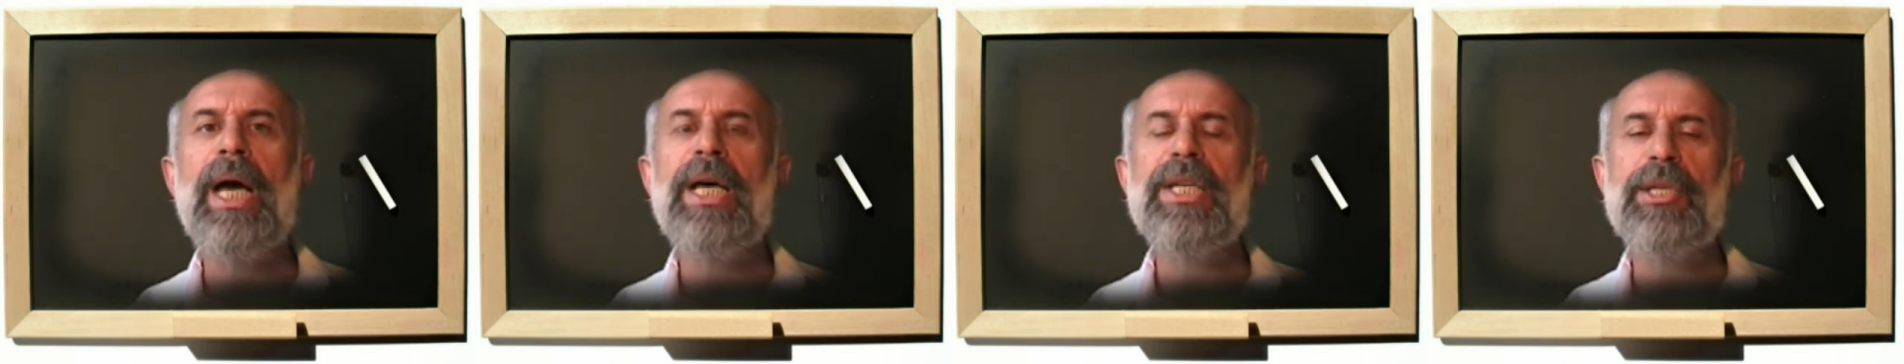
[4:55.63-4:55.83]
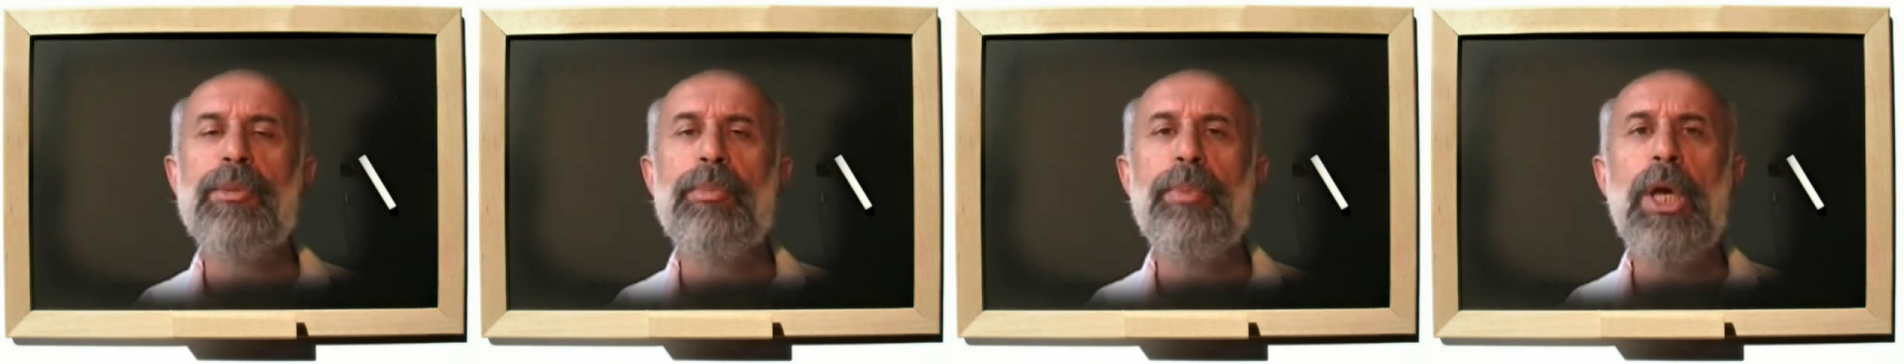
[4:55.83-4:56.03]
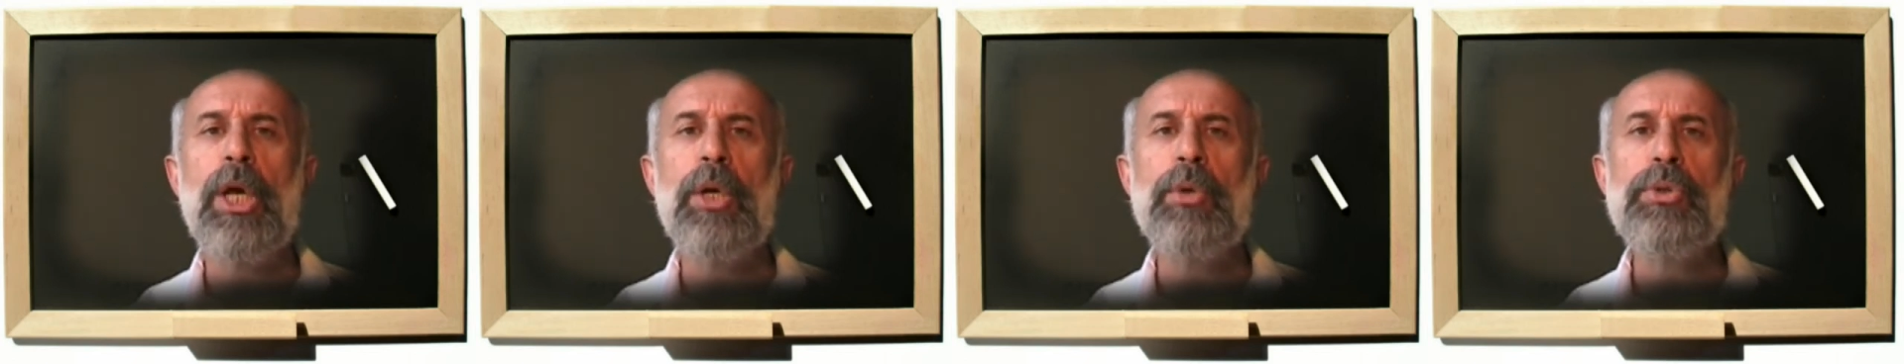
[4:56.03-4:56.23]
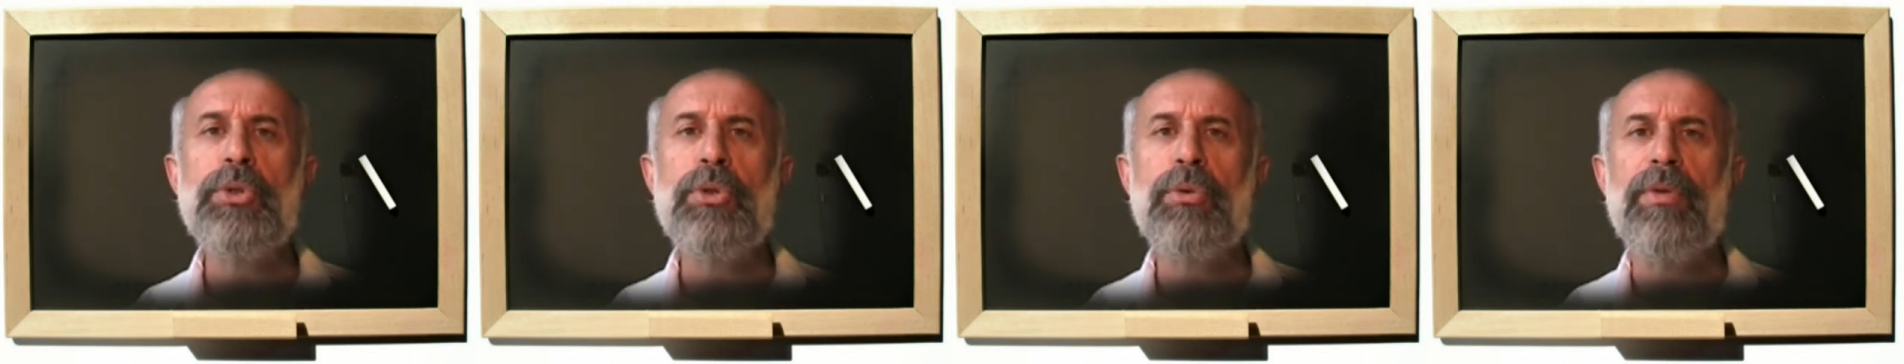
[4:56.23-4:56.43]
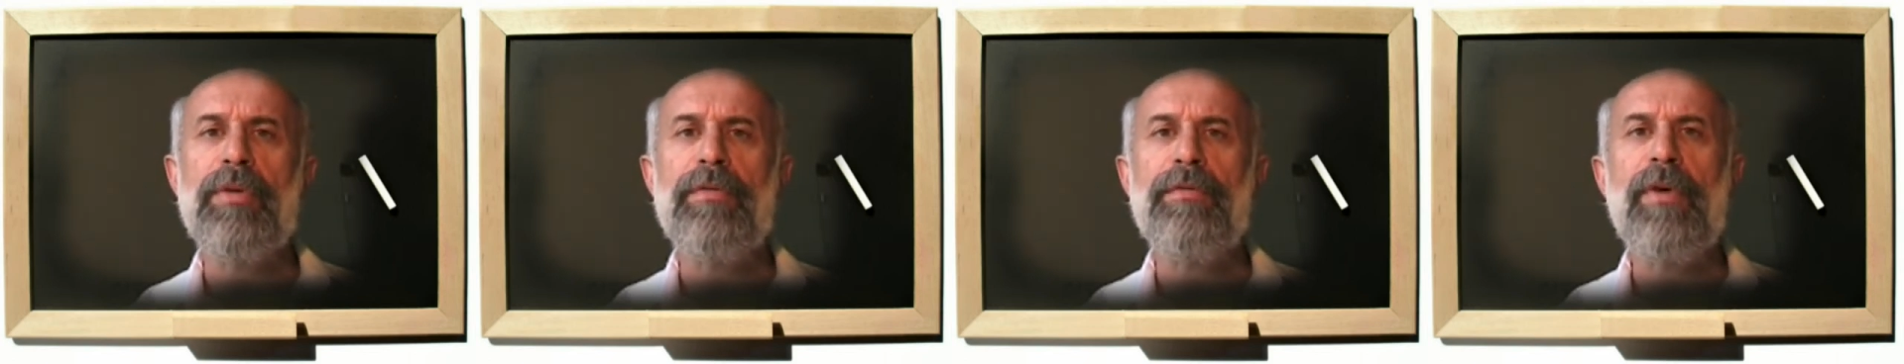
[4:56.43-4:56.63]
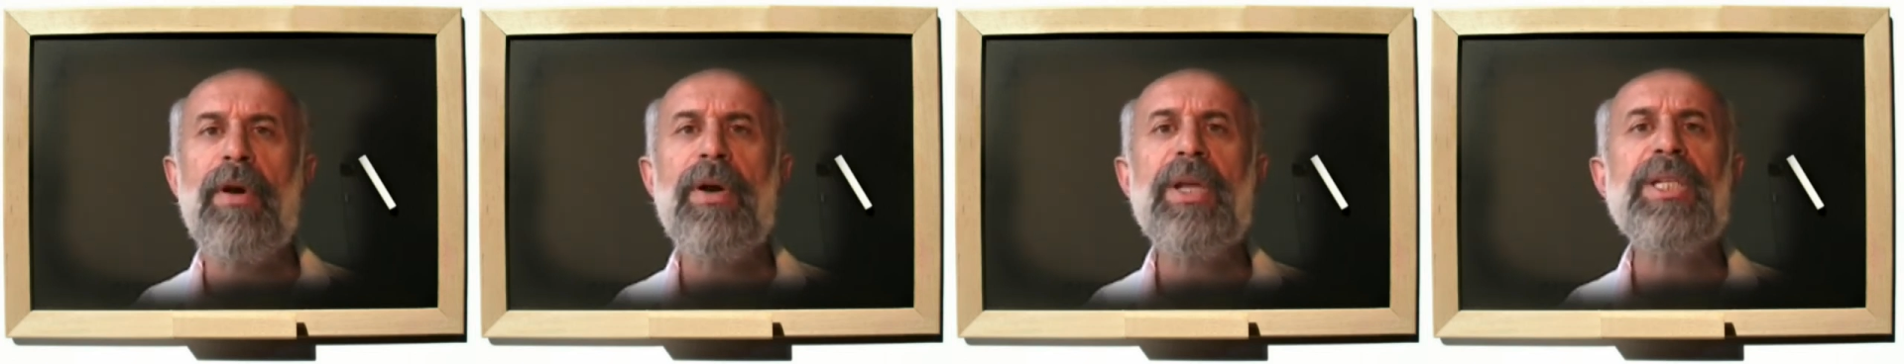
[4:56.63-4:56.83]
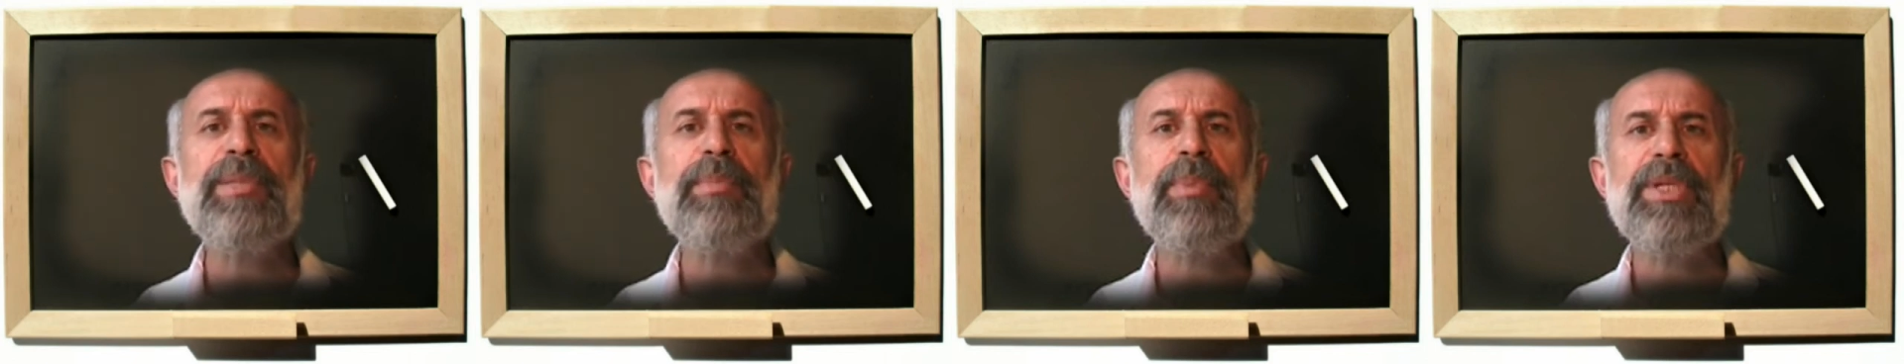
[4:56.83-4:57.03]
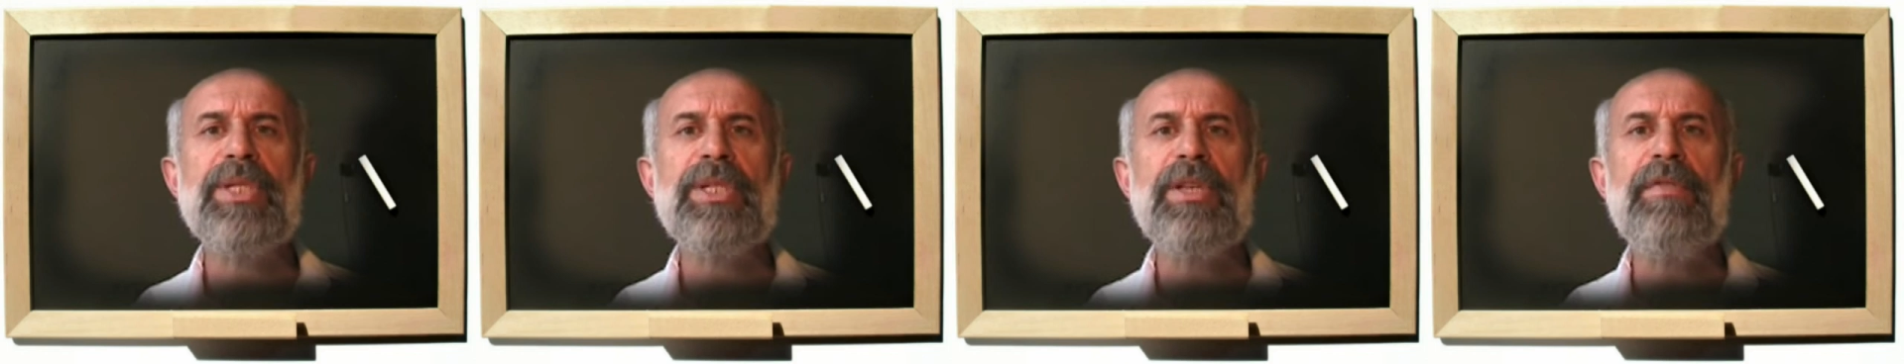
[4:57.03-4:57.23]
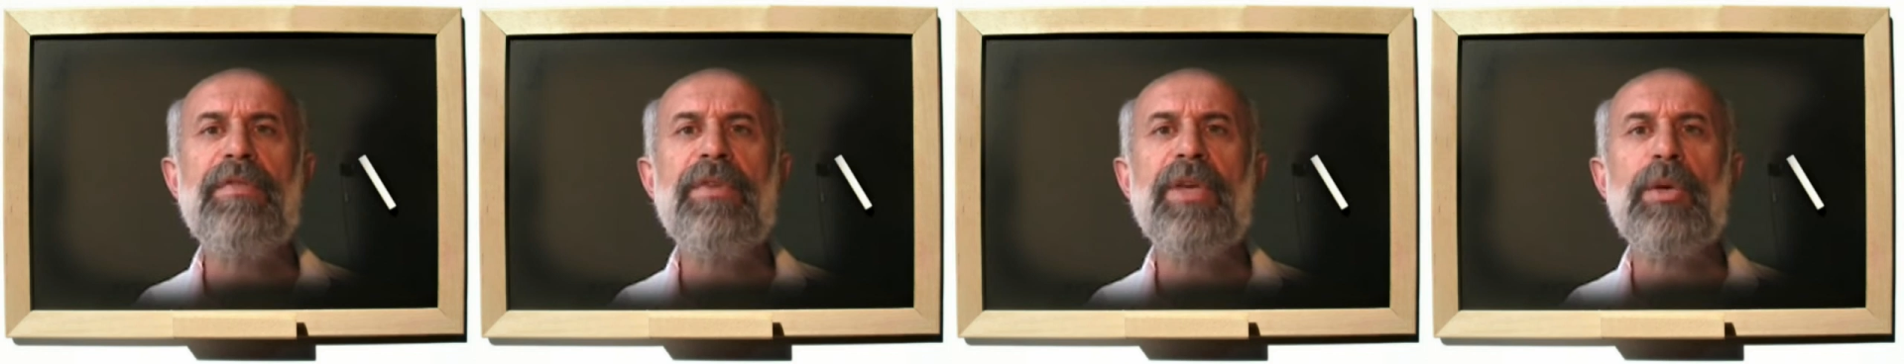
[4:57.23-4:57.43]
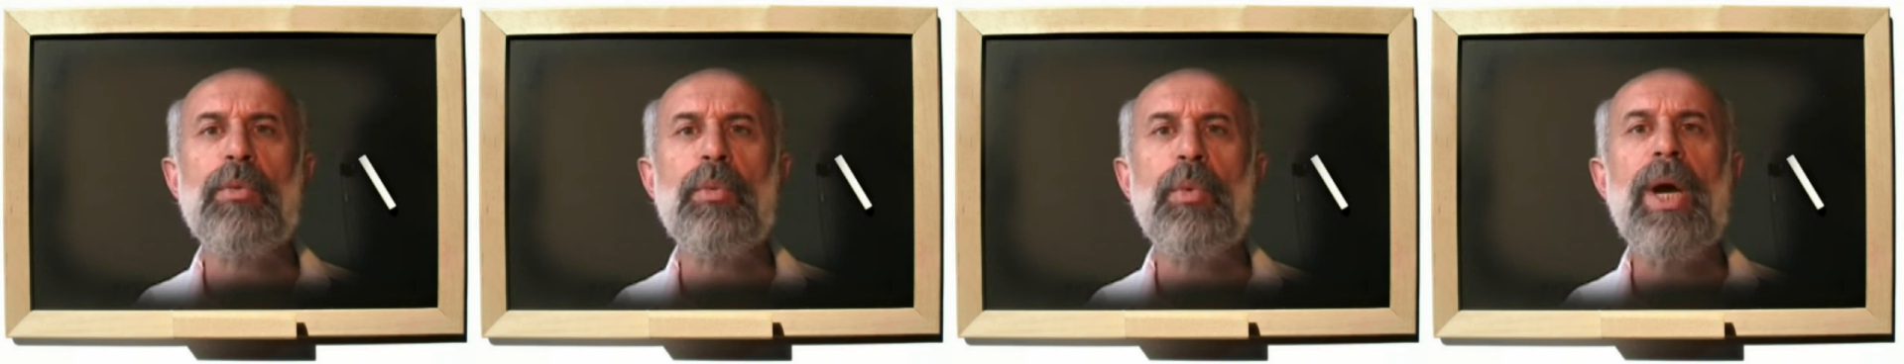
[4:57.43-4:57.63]
as opposed to the very
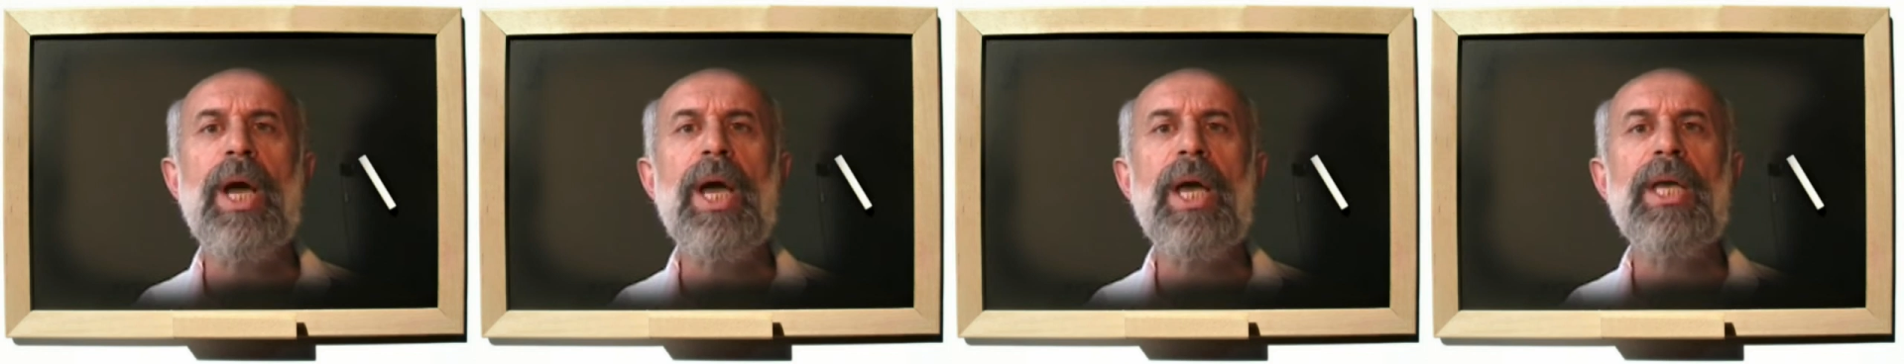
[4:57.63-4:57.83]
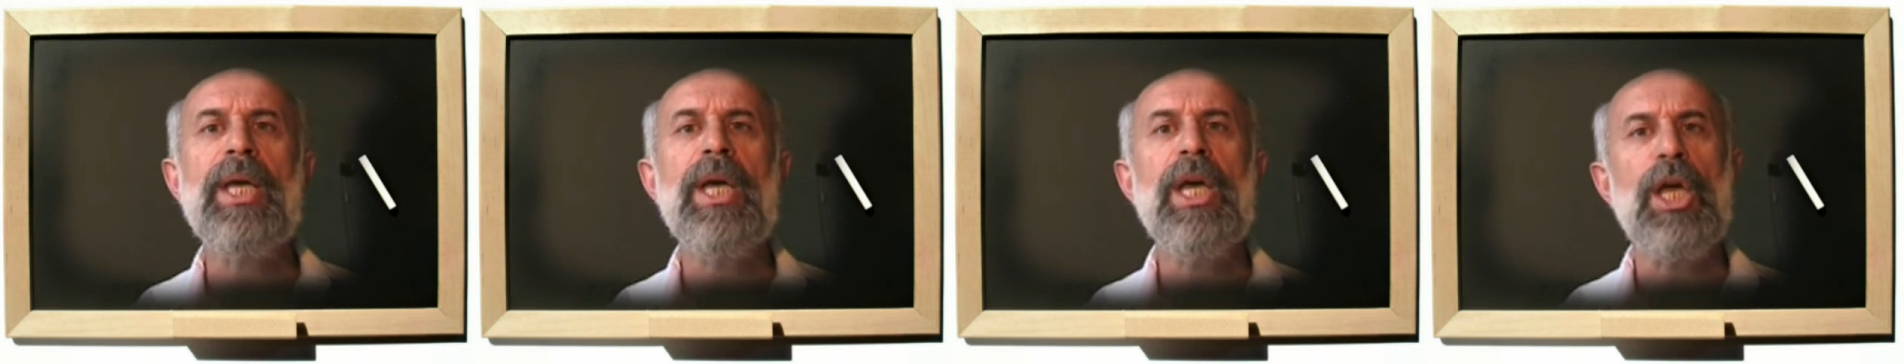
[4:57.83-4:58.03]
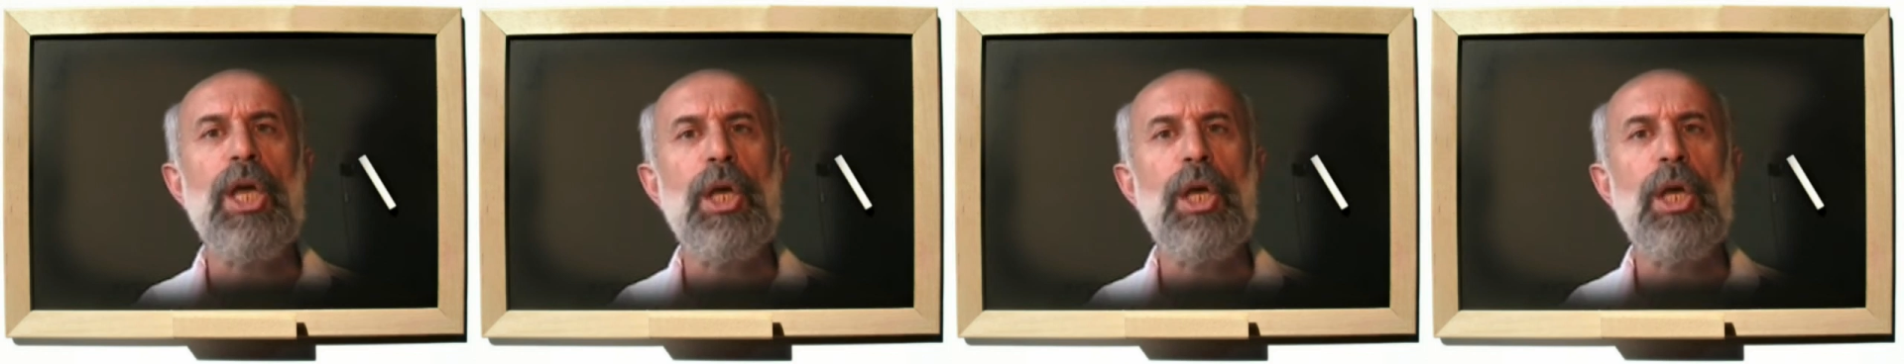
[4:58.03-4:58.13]
specific way